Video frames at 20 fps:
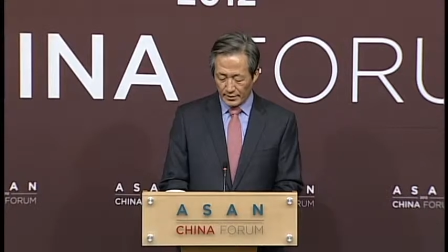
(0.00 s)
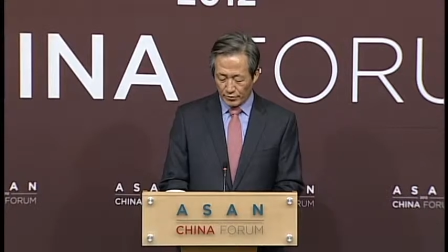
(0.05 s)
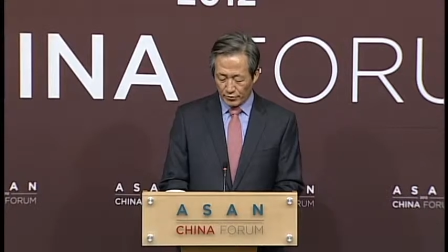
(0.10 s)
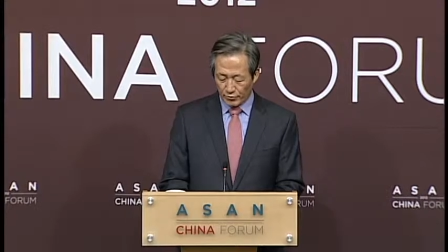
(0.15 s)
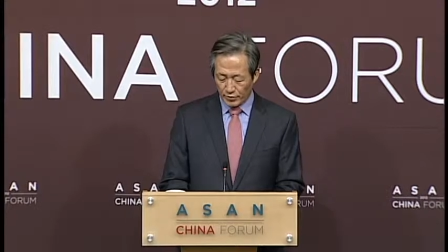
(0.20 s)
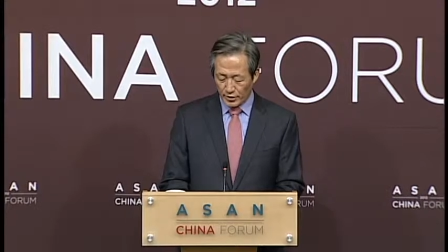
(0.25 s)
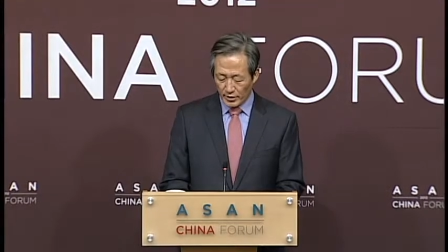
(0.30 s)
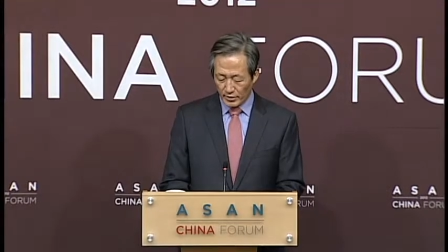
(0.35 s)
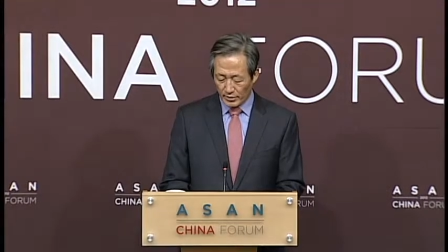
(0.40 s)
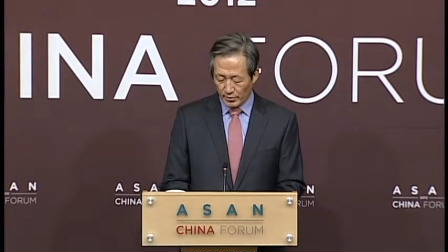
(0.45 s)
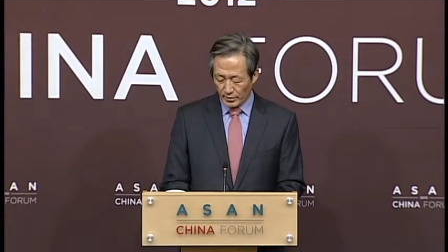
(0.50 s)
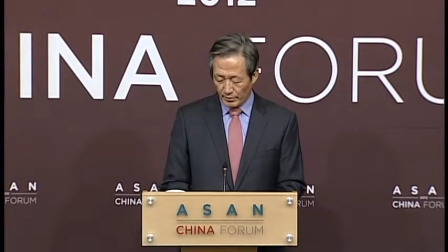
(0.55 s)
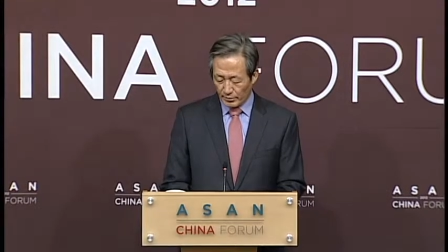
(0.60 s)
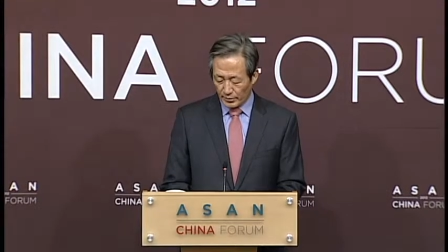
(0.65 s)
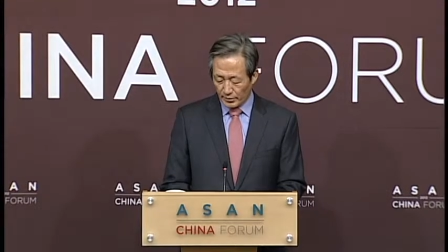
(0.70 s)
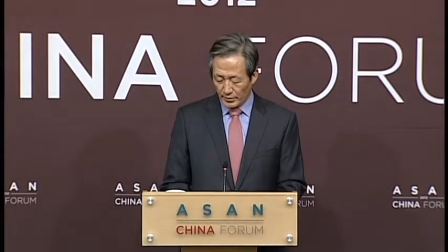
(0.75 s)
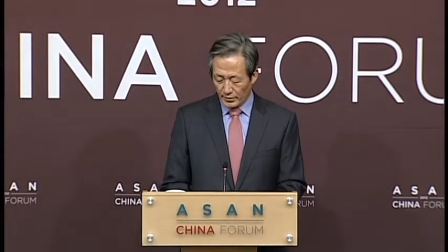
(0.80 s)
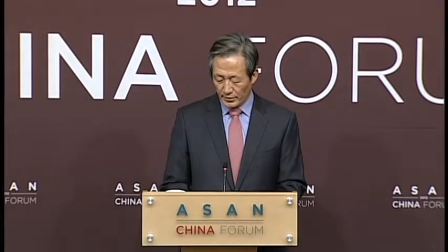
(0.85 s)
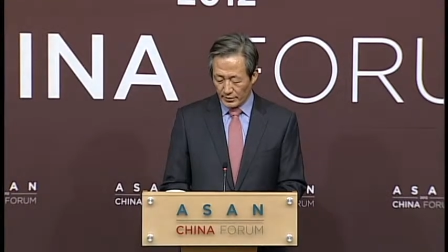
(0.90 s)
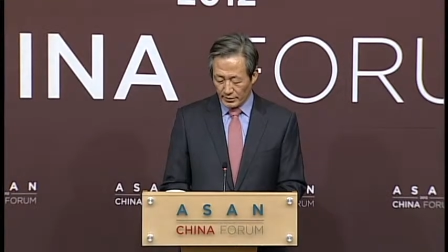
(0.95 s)

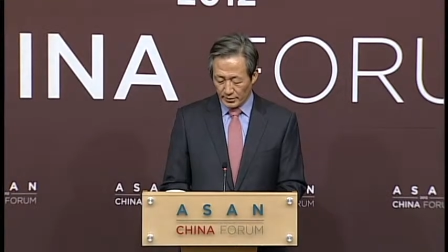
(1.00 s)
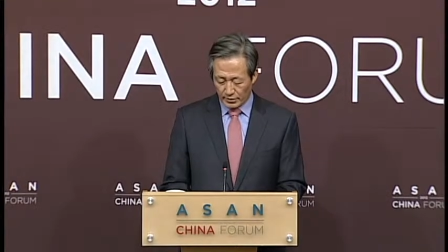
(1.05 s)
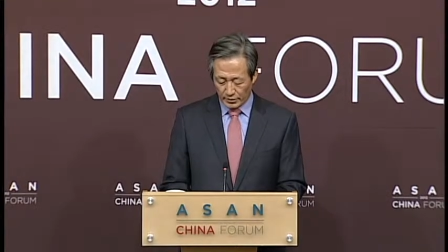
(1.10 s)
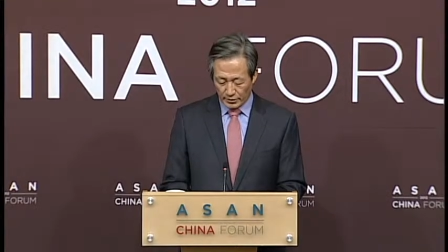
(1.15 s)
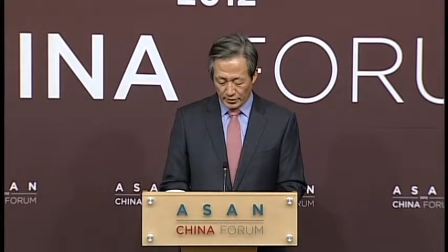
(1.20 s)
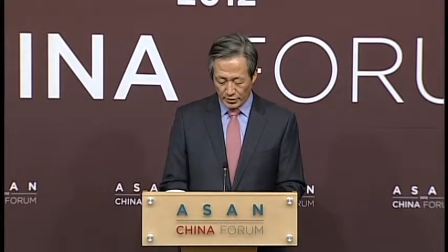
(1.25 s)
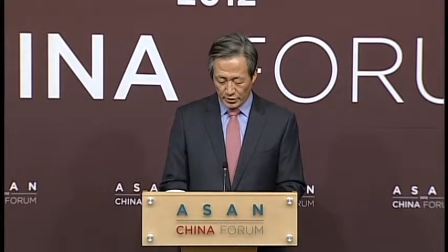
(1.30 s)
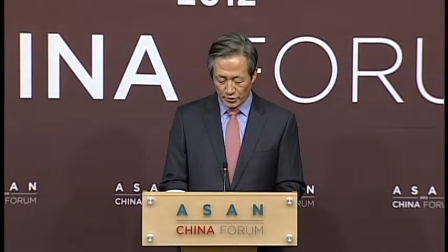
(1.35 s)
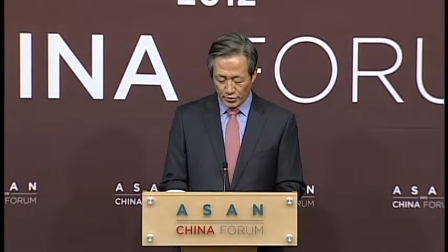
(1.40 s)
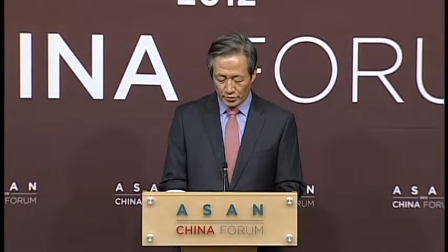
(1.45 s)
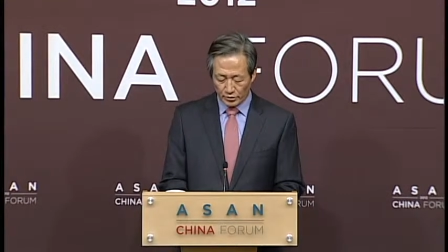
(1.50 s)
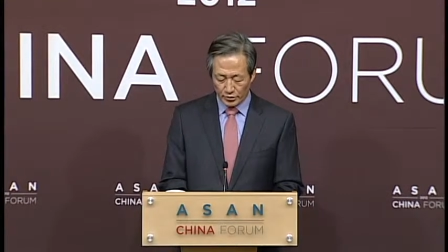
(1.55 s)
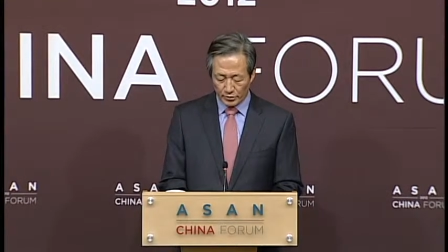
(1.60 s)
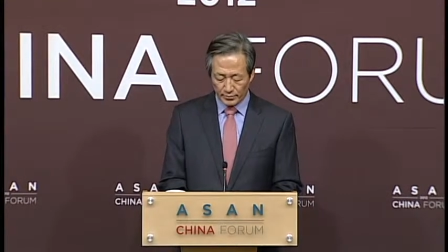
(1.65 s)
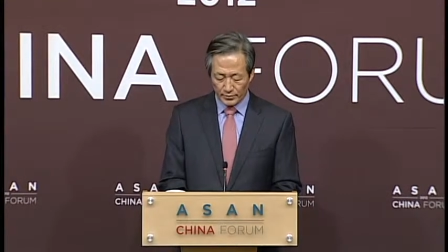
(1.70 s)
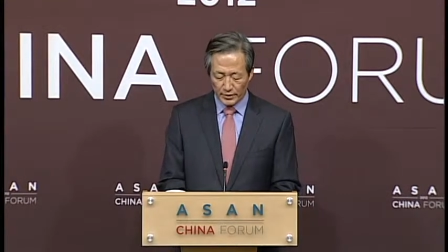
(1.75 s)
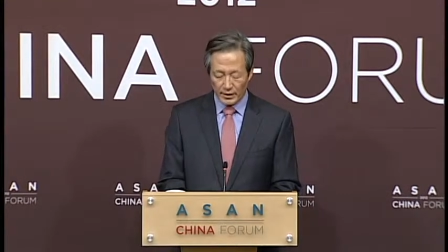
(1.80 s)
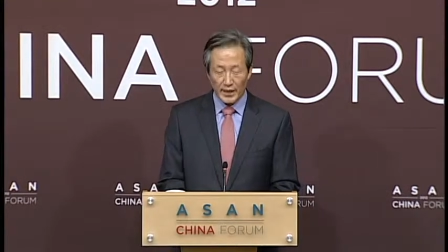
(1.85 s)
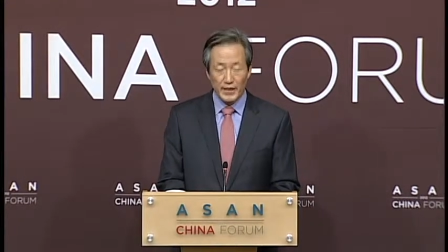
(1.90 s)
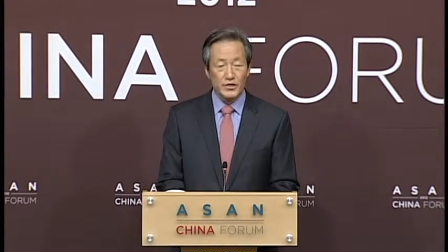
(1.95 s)
reinterpreted the history of
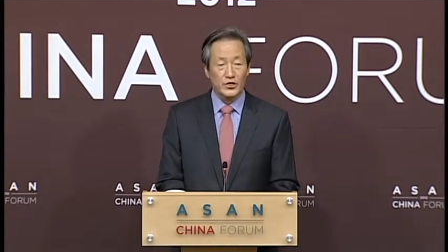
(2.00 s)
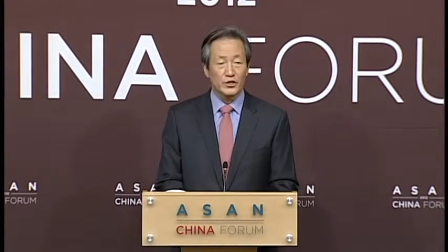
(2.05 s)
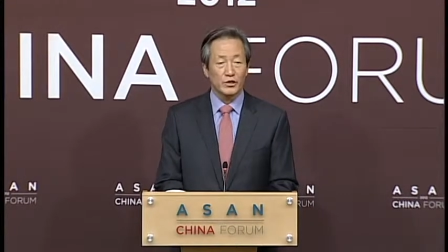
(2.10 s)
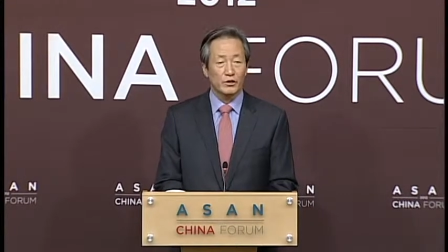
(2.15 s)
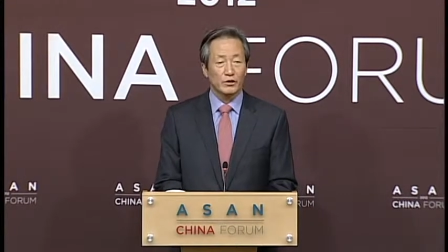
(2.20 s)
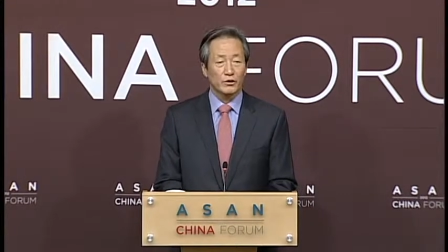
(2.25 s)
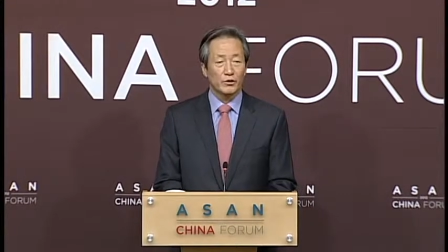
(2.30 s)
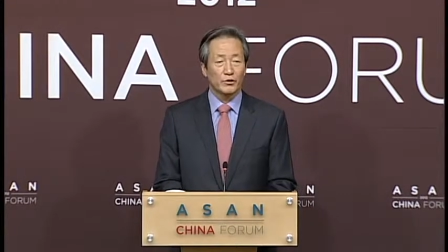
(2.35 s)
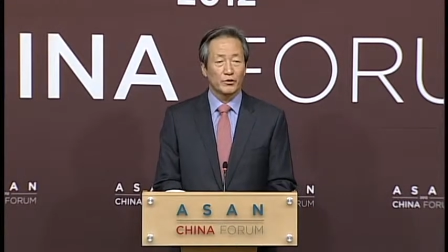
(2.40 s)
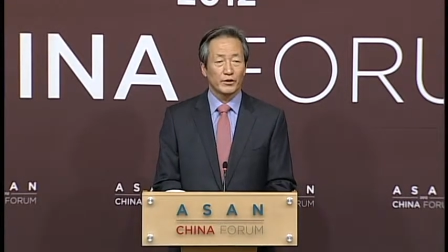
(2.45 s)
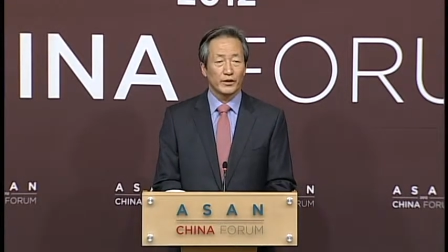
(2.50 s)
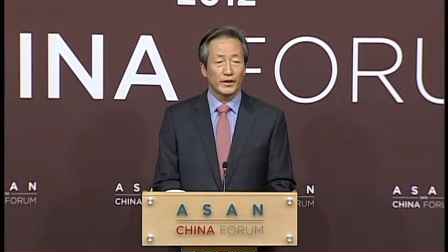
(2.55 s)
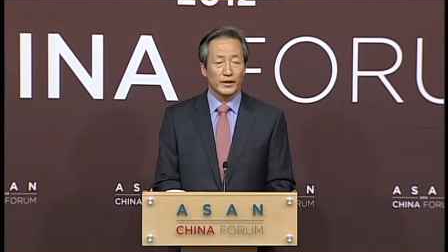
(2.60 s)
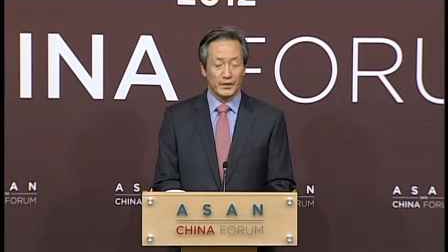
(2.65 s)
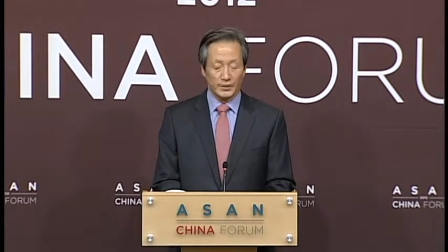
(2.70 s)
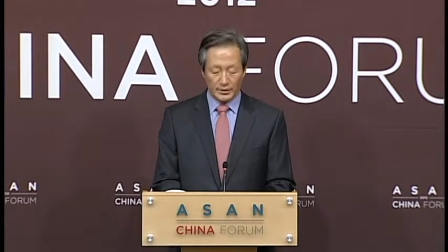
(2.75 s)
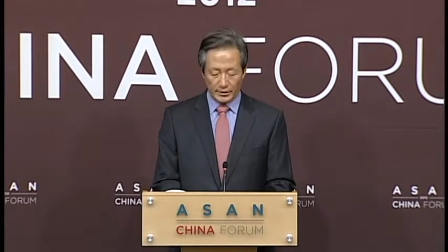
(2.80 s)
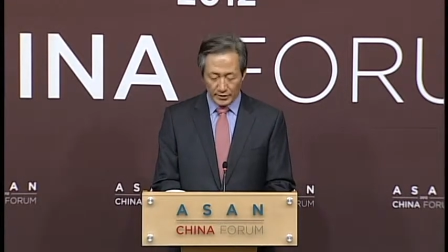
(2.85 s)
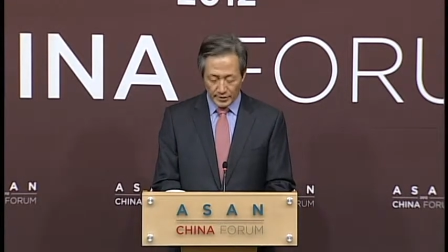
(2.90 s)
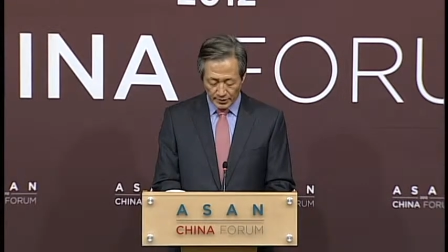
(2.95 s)
the ancient
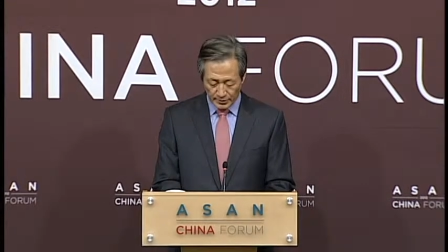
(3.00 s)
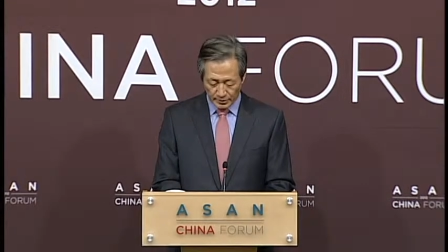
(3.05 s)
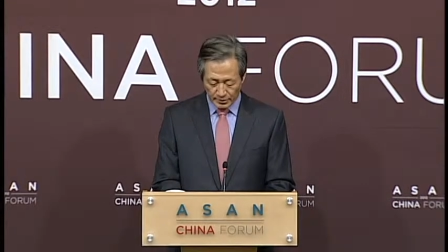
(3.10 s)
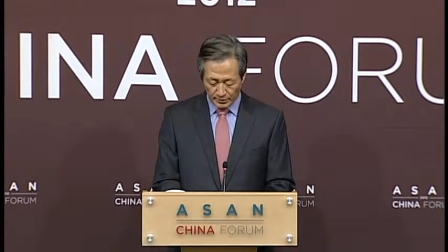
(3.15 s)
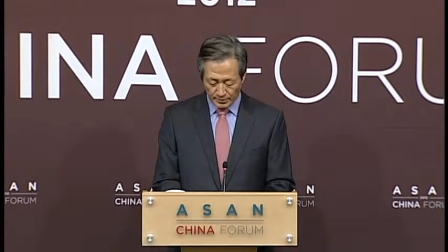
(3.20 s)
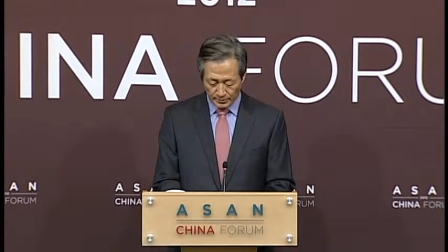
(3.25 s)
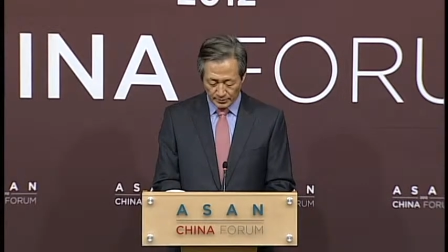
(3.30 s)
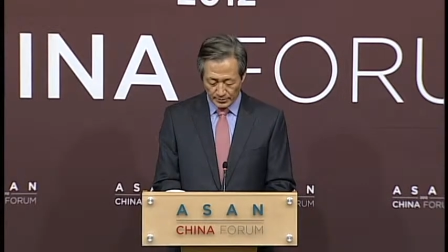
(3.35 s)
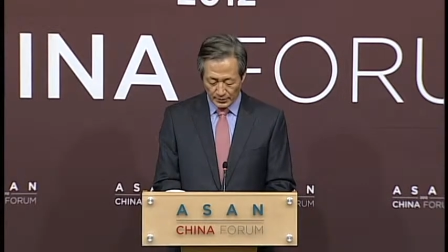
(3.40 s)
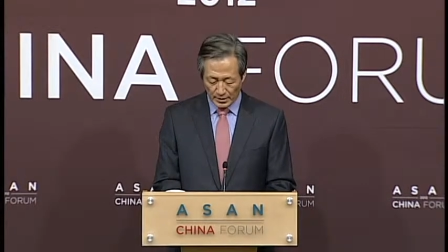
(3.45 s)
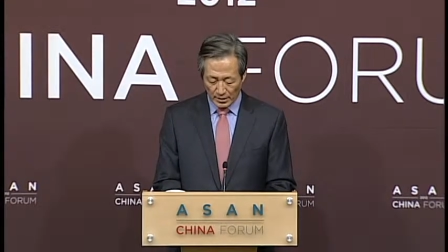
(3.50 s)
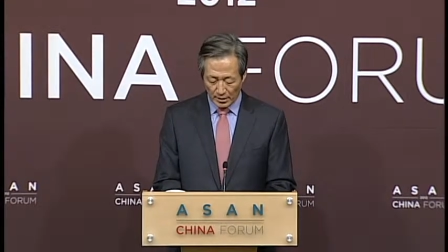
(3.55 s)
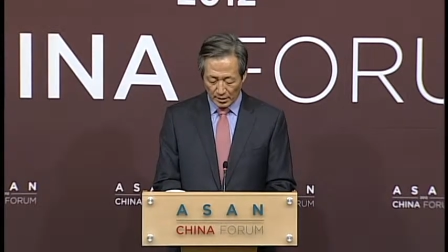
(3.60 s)
Korean kingdom